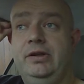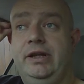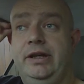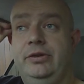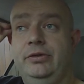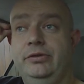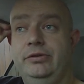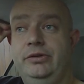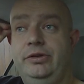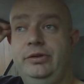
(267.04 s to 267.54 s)

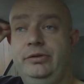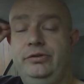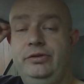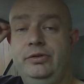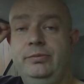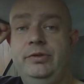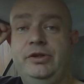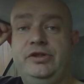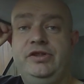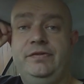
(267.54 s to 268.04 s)
couldn't do
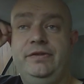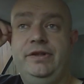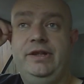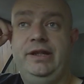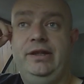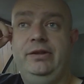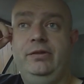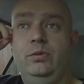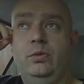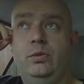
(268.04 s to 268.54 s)
too much of it
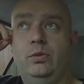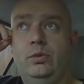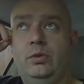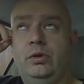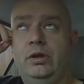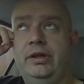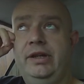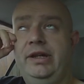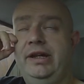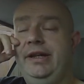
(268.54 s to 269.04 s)

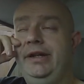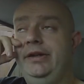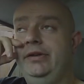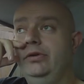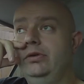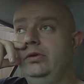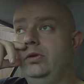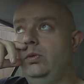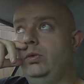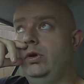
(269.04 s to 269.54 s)

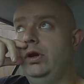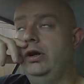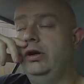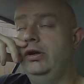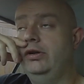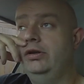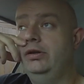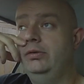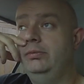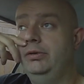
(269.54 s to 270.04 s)
in
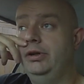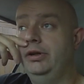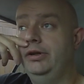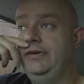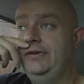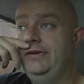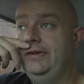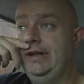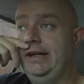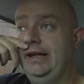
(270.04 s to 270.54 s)
work,
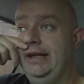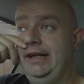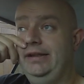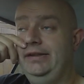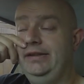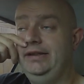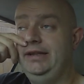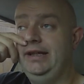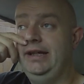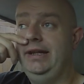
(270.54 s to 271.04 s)
but
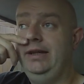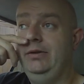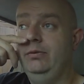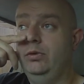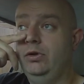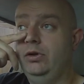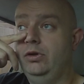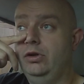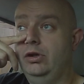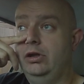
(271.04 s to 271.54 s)
the day
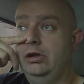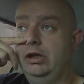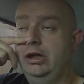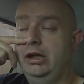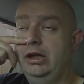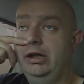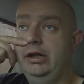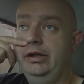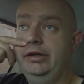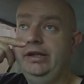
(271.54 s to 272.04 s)
wore
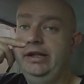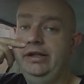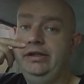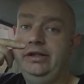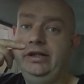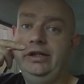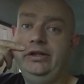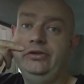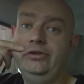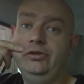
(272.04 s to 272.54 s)
on and
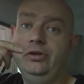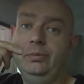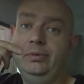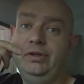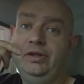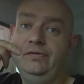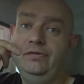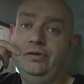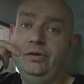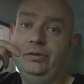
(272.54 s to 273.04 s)
there's
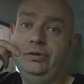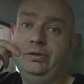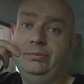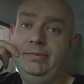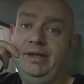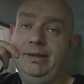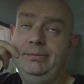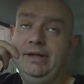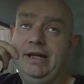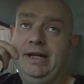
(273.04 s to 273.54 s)
nobody phoning
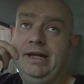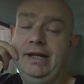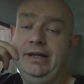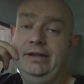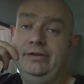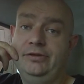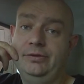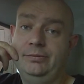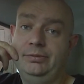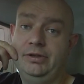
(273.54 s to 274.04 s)
me
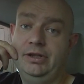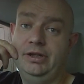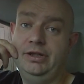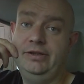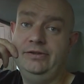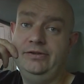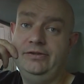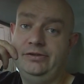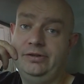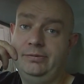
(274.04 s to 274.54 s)
back.
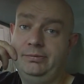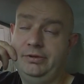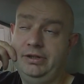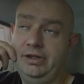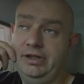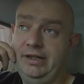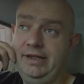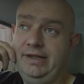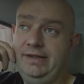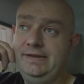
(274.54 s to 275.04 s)
Surprise,
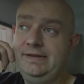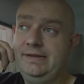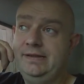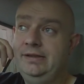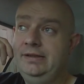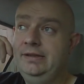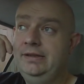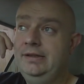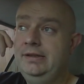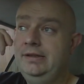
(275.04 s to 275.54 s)
surprise.
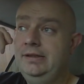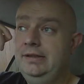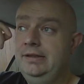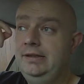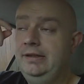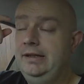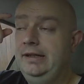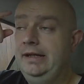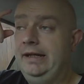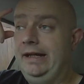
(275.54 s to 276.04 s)

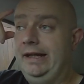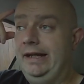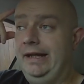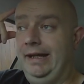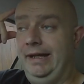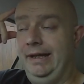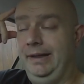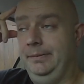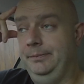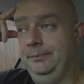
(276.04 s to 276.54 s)

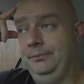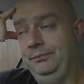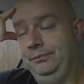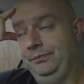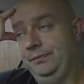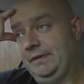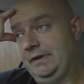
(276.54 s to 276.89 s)
So